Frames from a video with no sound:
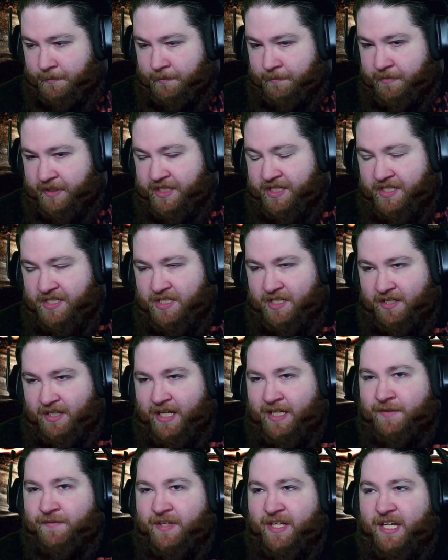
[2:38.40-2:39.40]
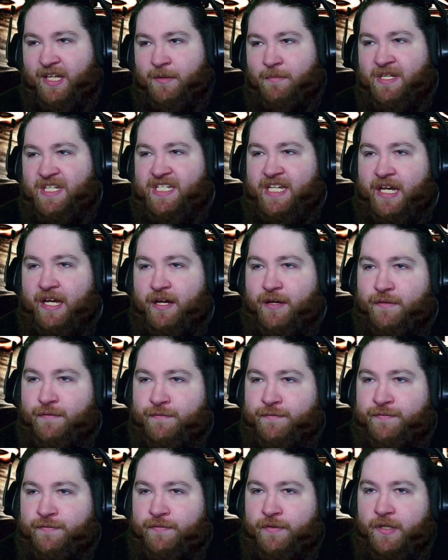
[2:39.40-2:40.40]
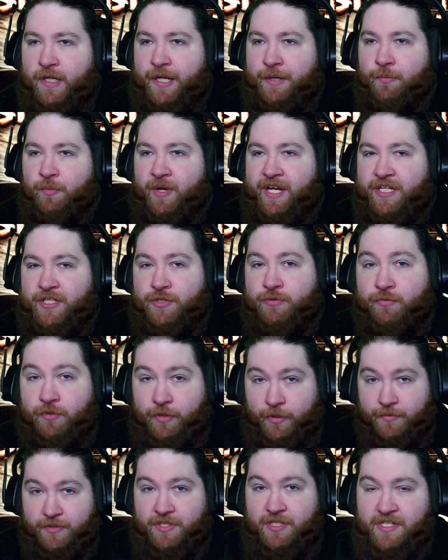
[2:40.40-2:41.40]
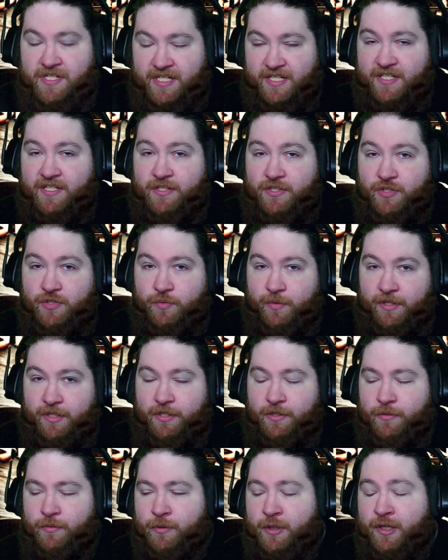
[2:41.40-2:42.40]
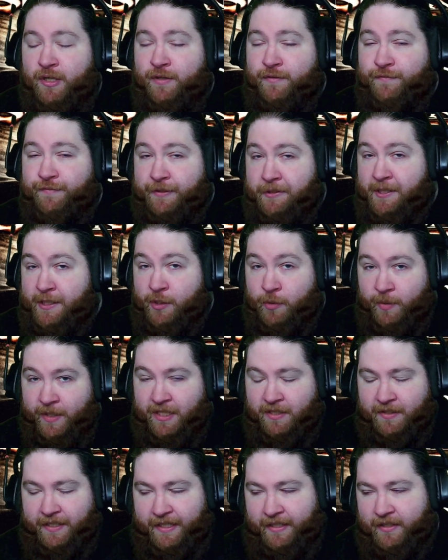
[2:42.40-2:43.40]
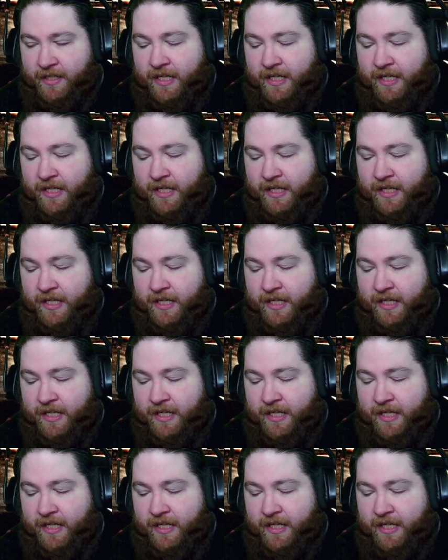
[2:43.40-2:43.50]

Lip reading: Because a lot of the enemies have a way to close the distance with you very quickly.